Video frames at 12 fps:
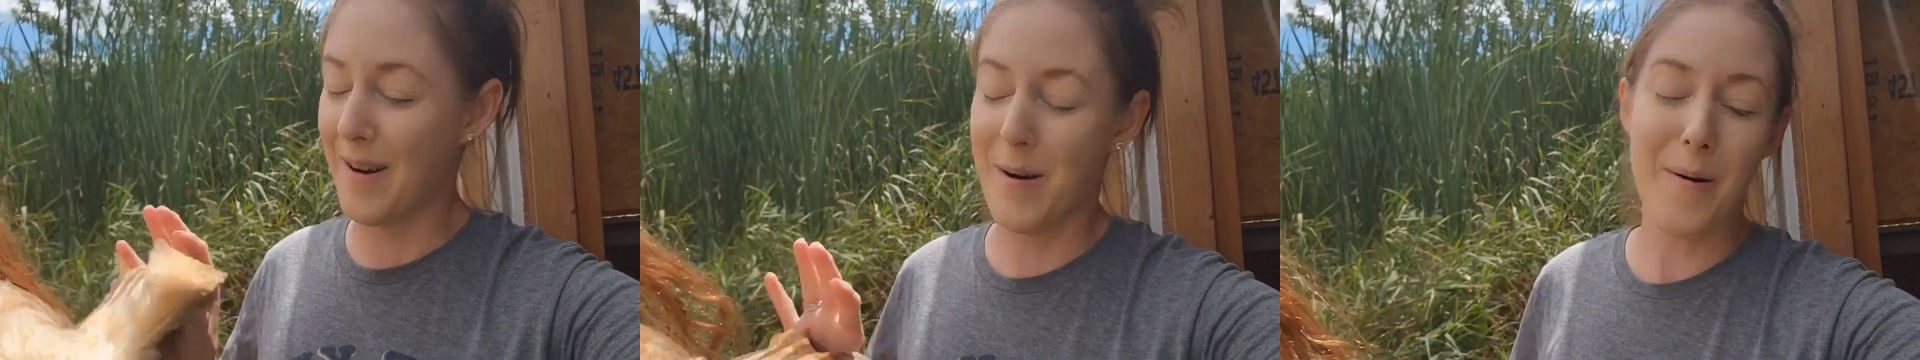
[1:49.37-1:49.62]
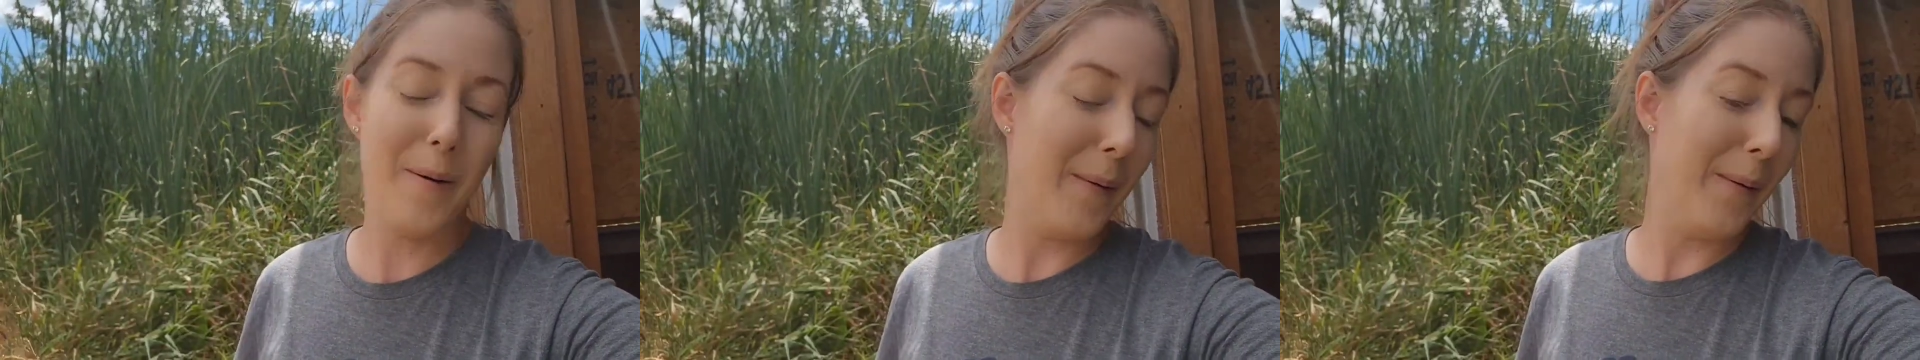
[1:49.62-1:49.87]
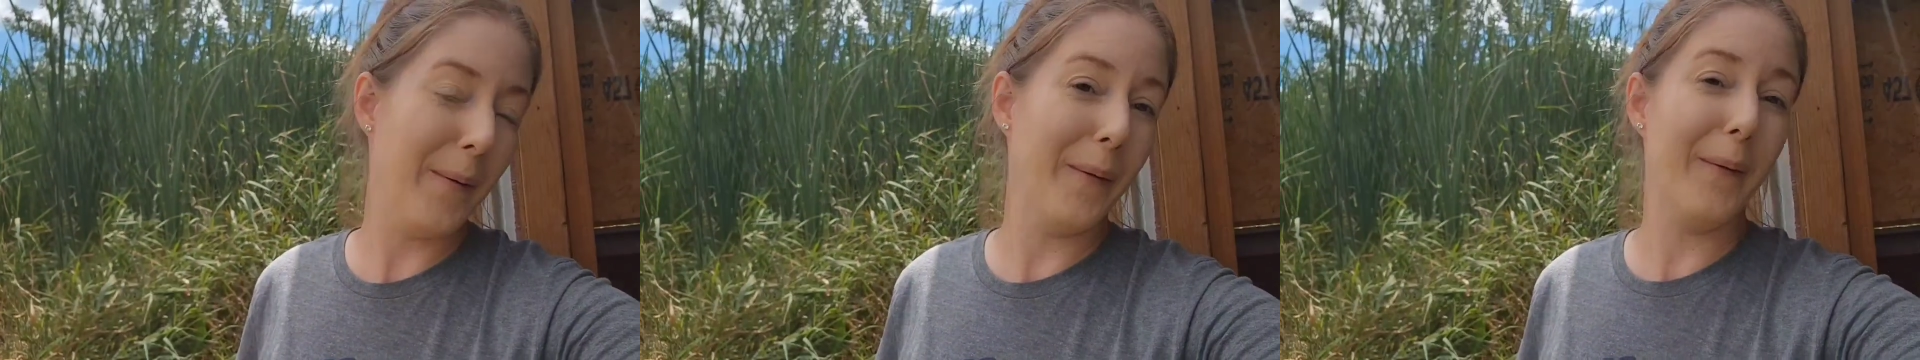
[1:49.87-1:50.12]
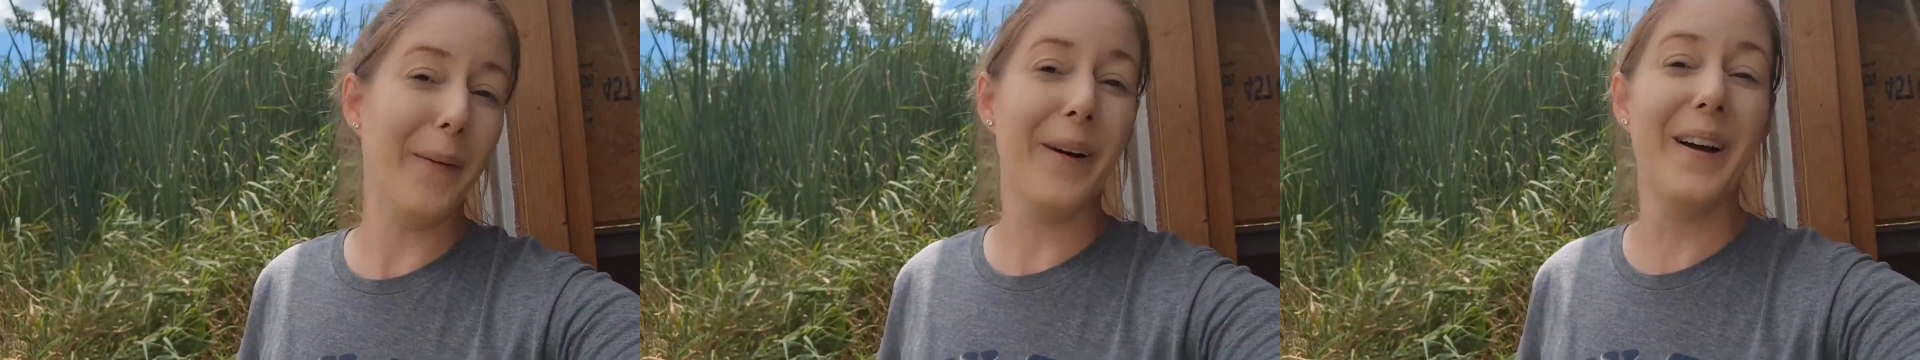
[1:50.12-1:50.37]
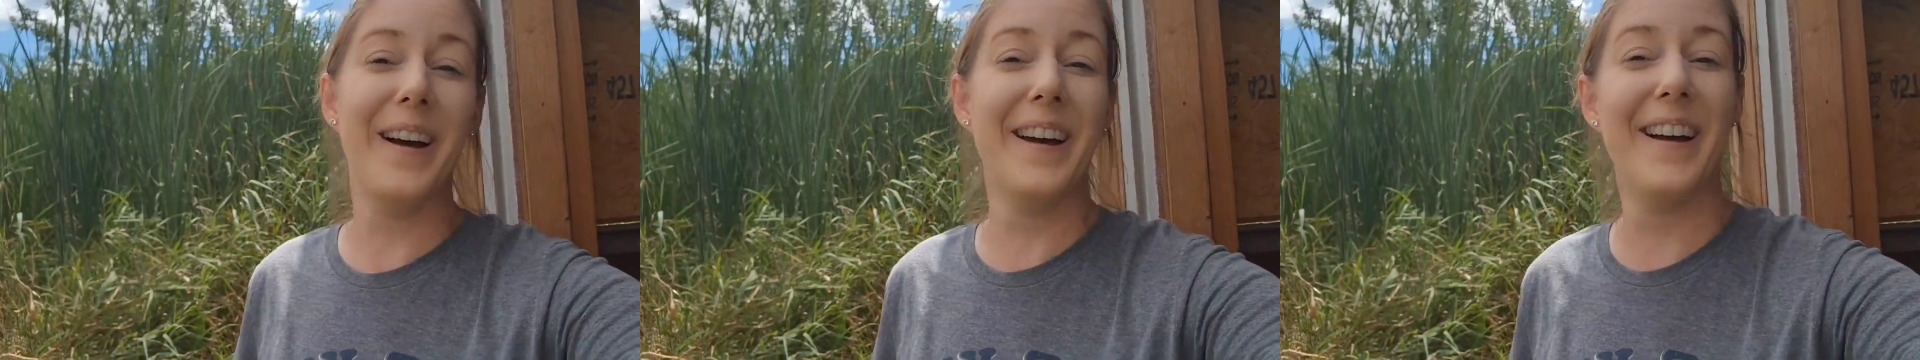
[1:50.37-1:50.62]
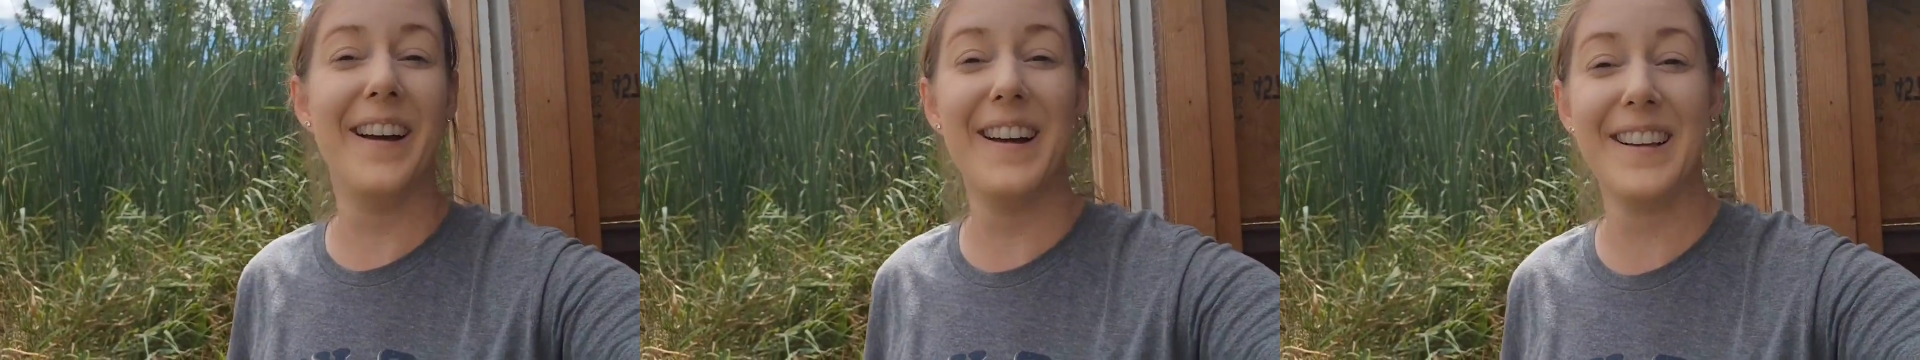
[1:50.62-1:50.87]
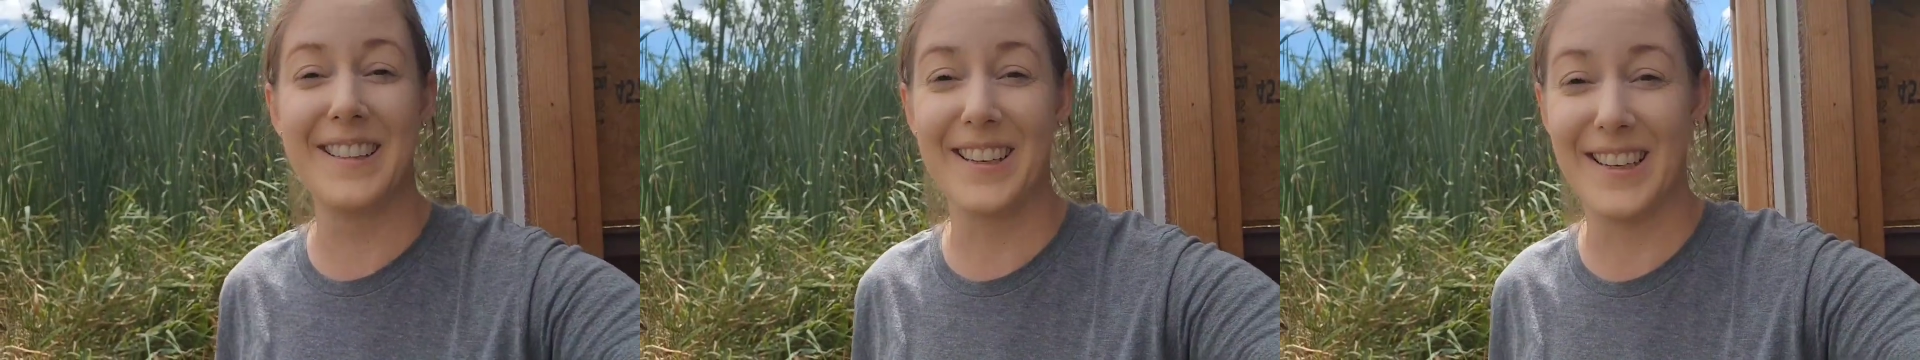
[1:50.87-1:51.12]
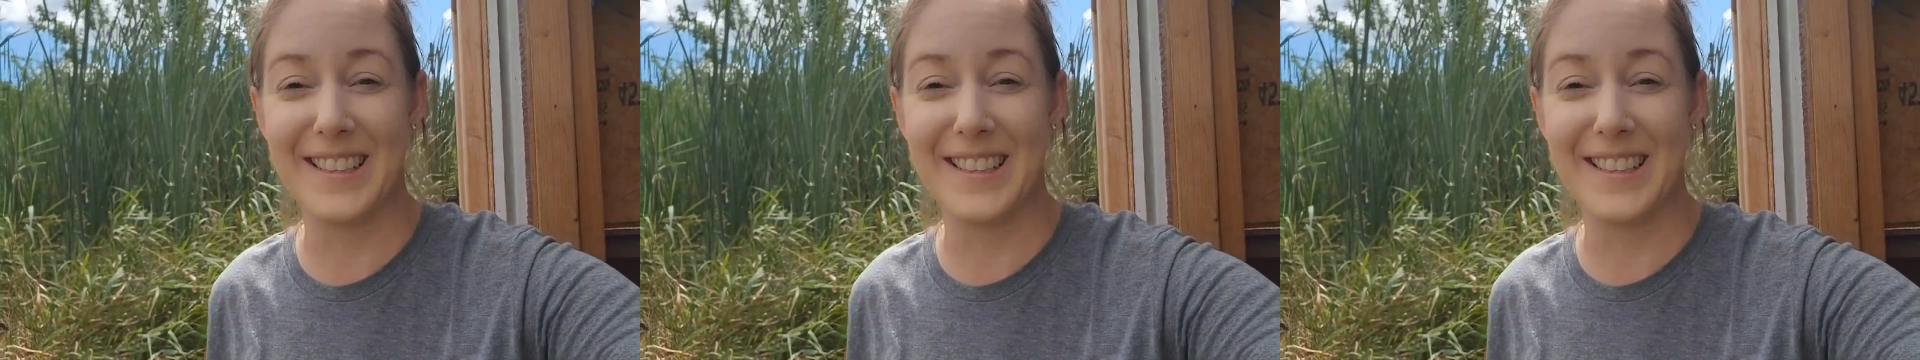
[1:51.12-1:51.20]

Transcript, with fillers: Oh, oh, oh, oh. oh.